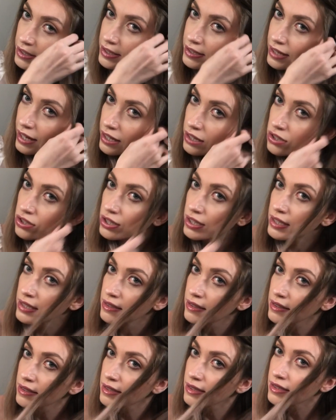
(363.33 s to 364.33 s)

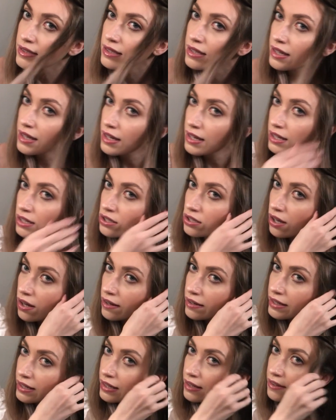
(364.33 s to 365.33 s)
sections
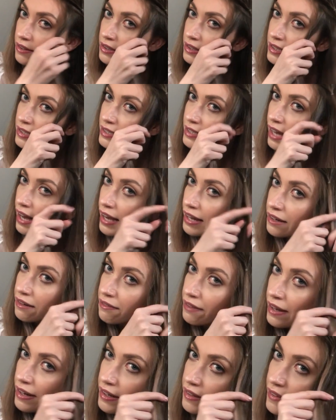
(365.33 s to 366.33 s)
on either side of
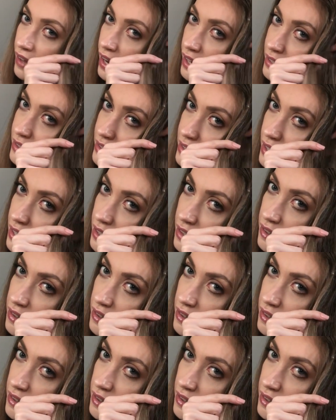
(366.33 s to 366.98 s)
that elastic.